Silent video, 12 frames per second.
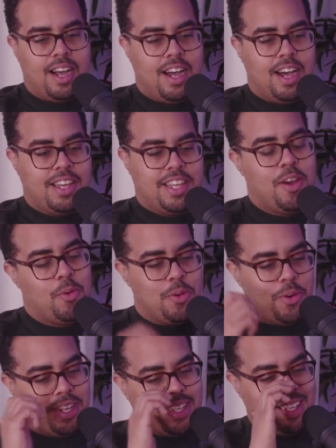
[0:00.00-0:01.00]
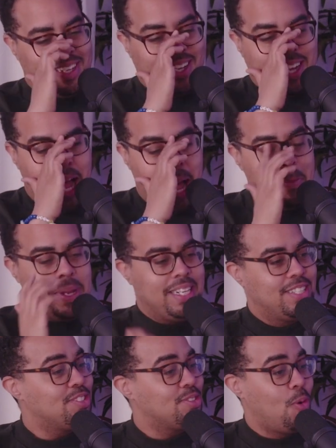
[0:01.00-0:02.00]
Yeah, we were at the
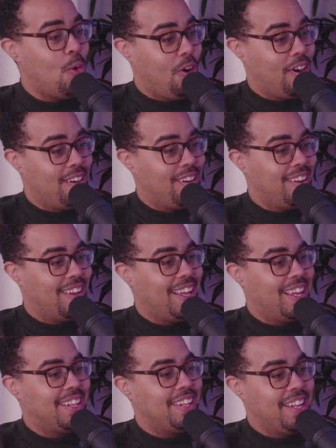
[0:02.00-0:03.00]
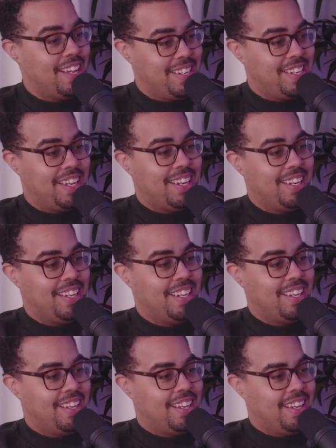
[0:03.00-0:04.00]
Comedy Store in London,
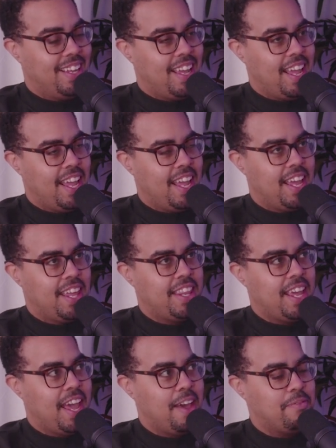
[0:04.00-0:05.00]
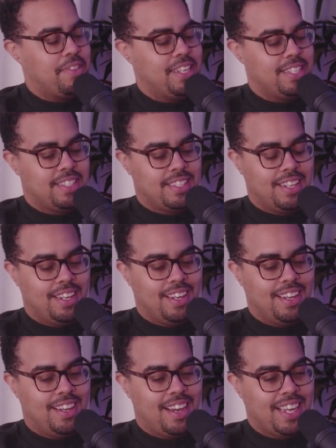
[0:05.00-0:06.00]
and they have this.
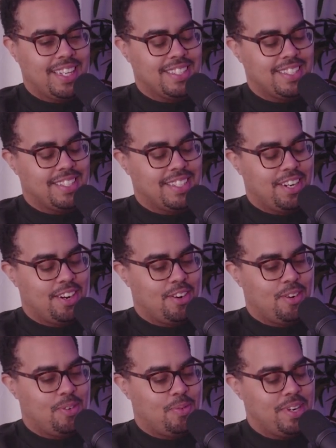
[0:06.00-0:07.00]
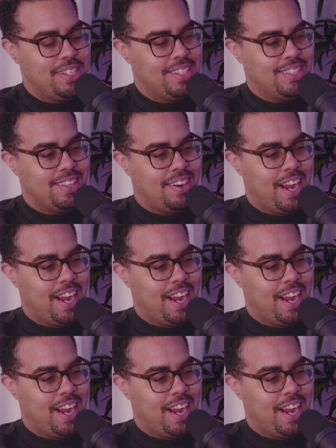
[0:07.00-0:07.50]
I guess it's their what is it?